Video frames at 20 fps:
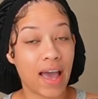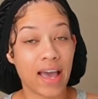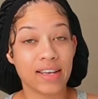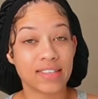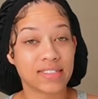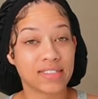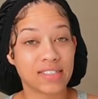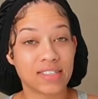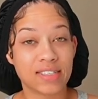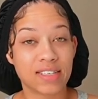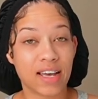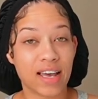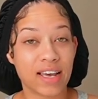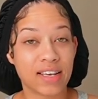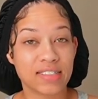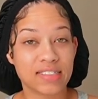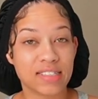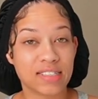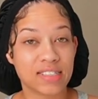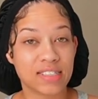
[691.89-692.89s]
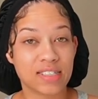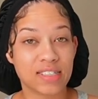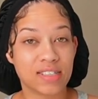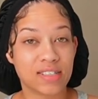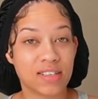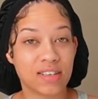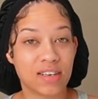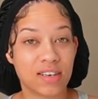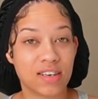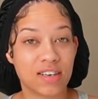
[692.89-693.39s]
has a has
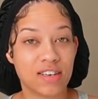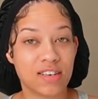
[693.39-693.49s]
a